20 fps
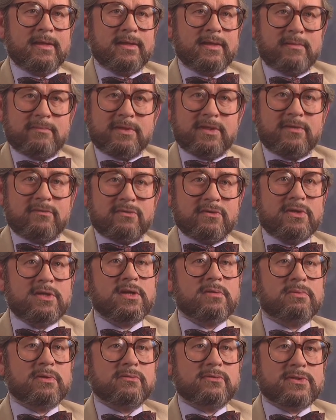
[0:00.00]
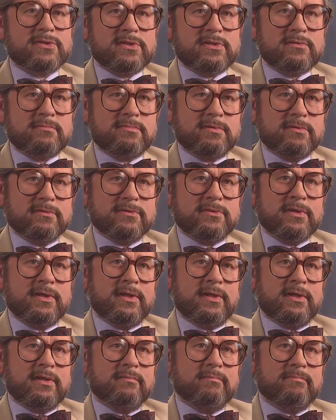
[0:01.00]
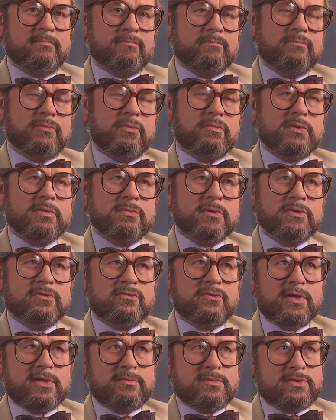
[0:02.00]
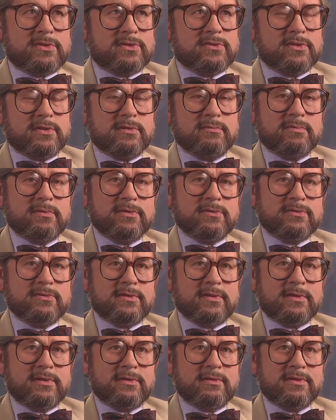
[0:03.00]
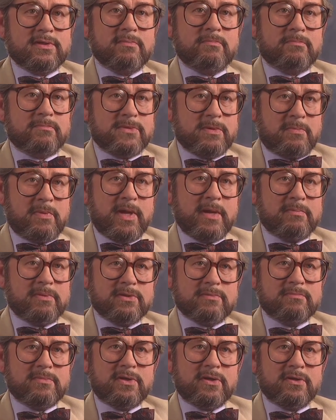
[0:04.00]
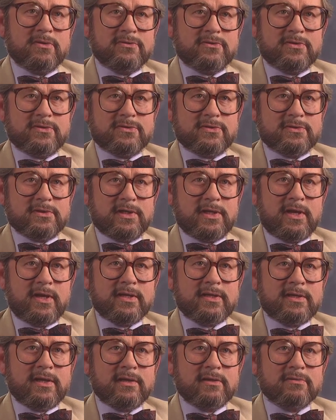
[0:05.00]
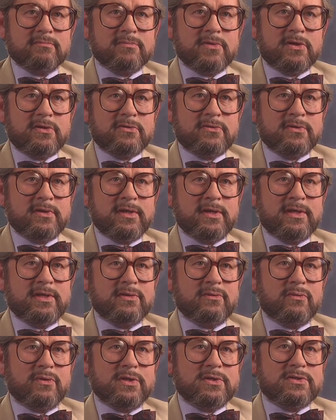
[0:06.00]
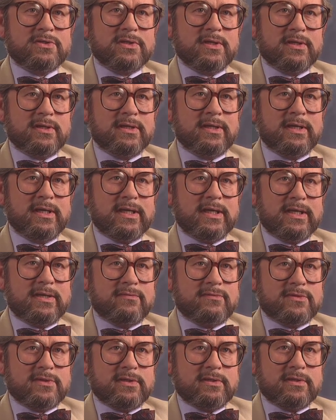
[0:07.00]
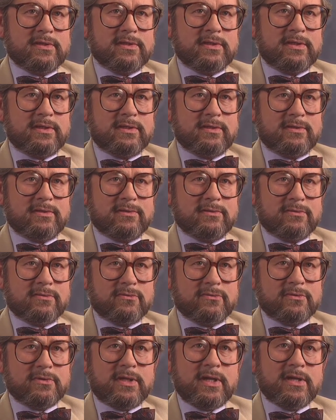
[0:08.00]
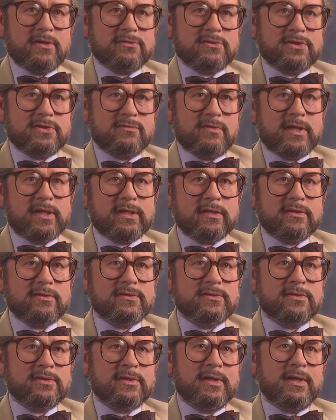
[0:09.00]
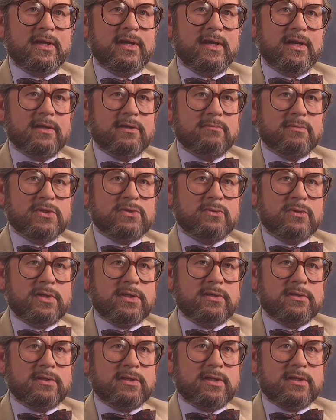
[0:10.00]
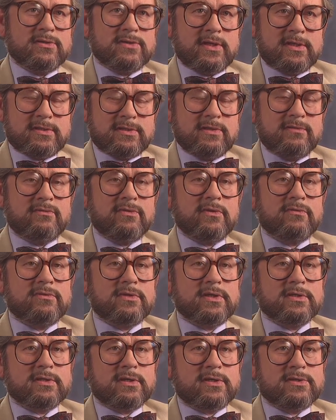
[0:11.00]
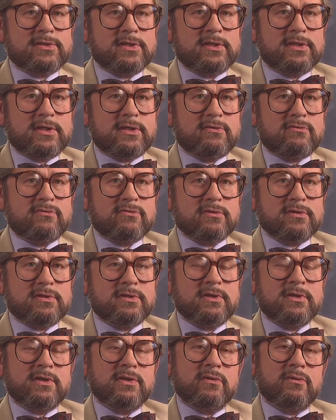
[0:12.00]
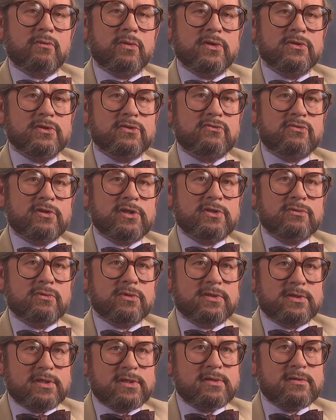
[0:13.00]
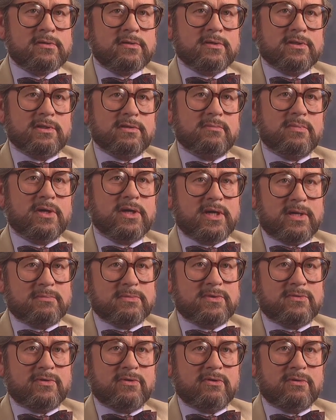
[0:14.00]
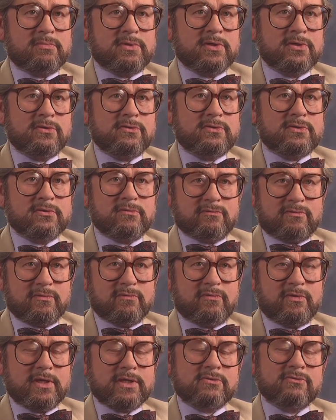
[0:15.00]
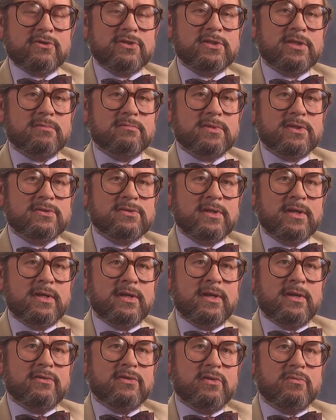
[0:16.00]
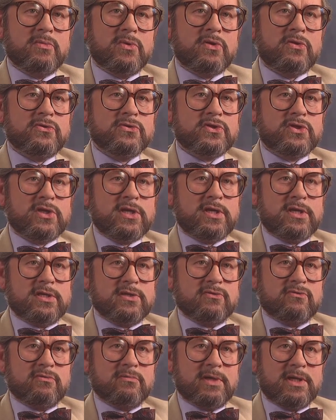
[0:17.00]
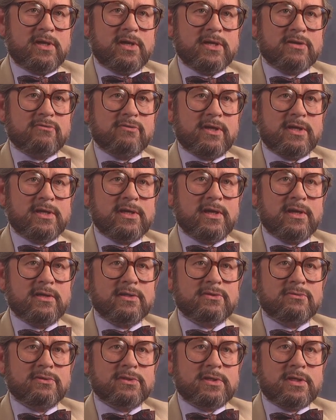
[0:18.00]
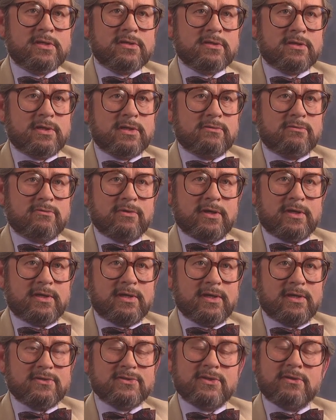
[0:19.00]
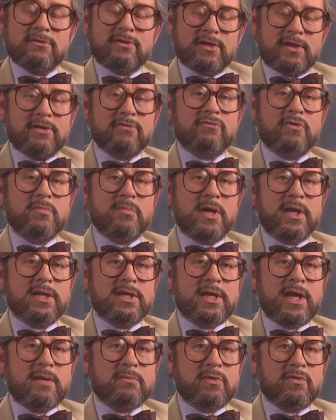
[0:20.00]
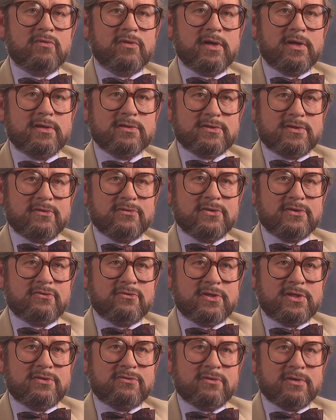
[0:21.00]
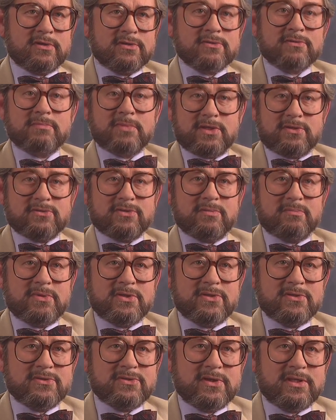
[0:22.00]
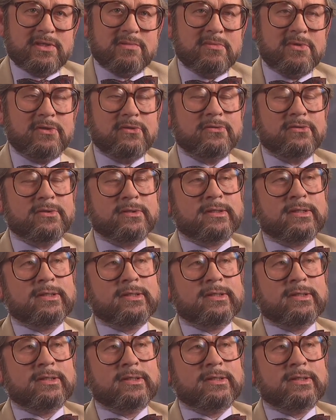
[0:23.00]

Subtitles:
Let me give you a couple of examples. Probably the most famous example is the peppered moth. This is a light-coloured moth which lives in the northern counties of England, and between the years 1850 and 1900, when the trees were darkened by atmospheric pollution from factory chimneys, the moth changed from a light grey colour to a dark grey colour so that it could remain camouflaged on the tree trunks because the birds eat the moth.